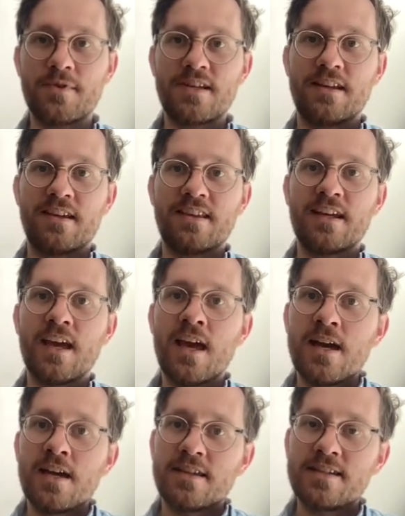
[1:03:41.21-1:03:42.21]
And I think
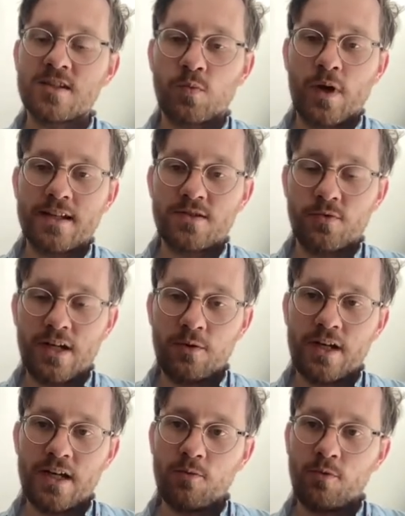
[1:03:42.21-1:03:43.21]
this is why it's really,
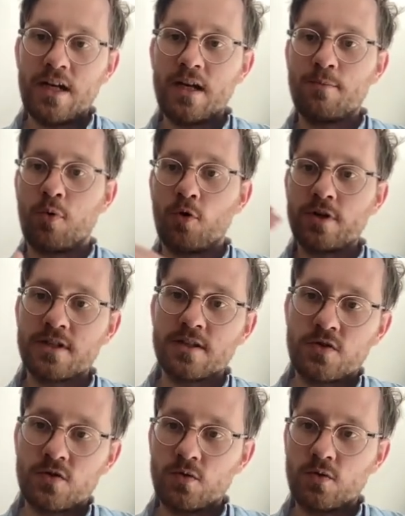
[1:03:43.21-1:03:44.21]
really, really important
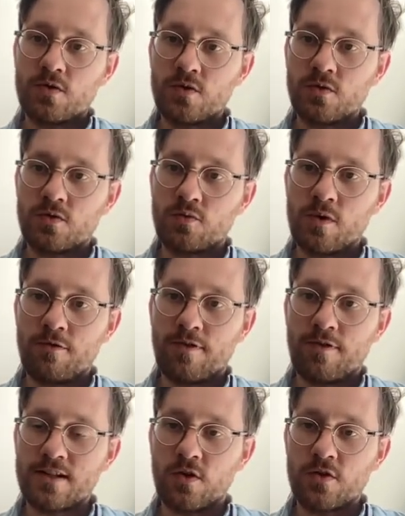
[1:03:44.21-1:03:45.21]
to
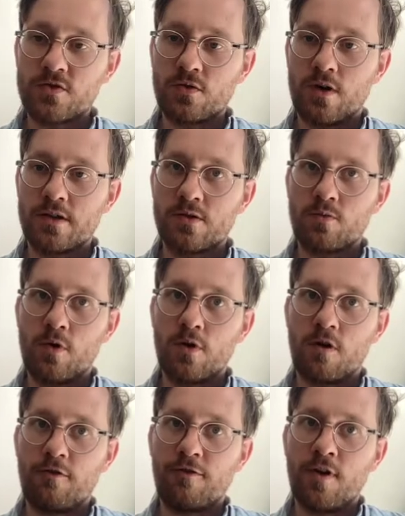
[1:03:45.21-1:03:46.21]
reflect also on the
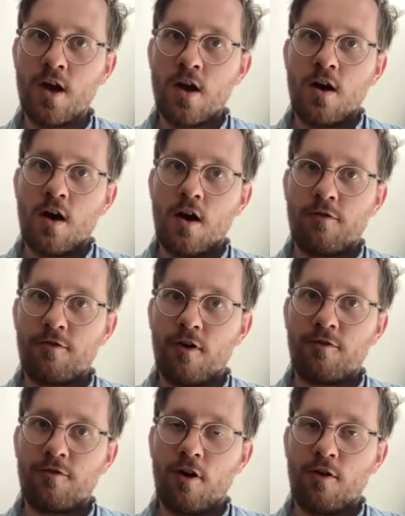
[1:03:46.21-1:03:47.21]
role
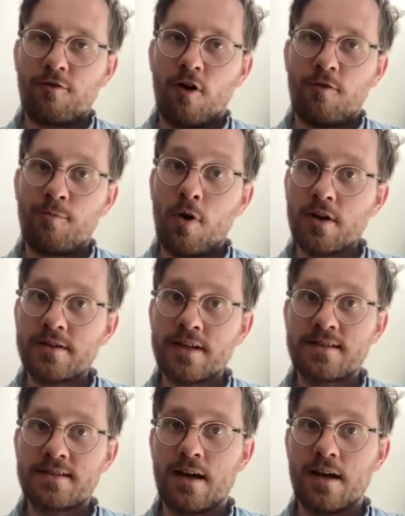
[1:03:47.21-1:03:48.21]
of
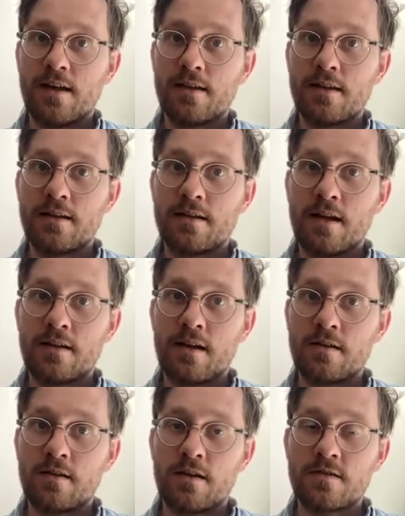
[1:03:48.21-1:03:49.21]
politics
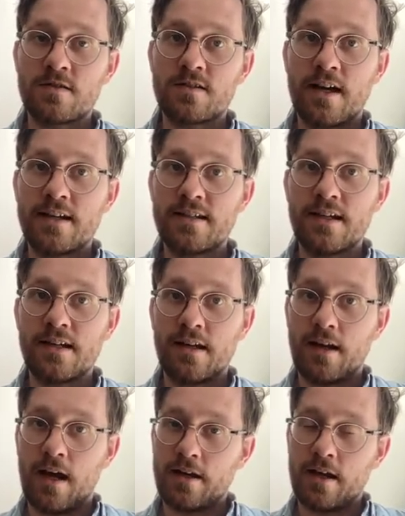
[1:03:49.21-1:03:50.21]
and society
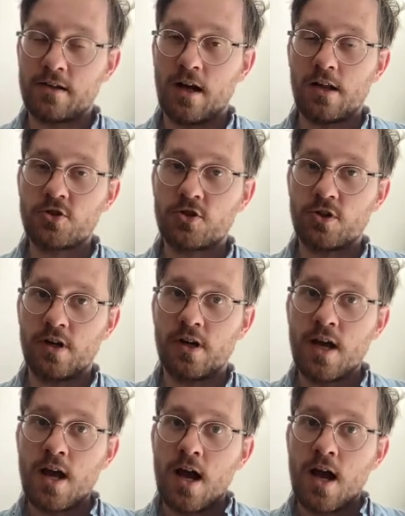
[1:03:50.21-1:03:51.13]
and culture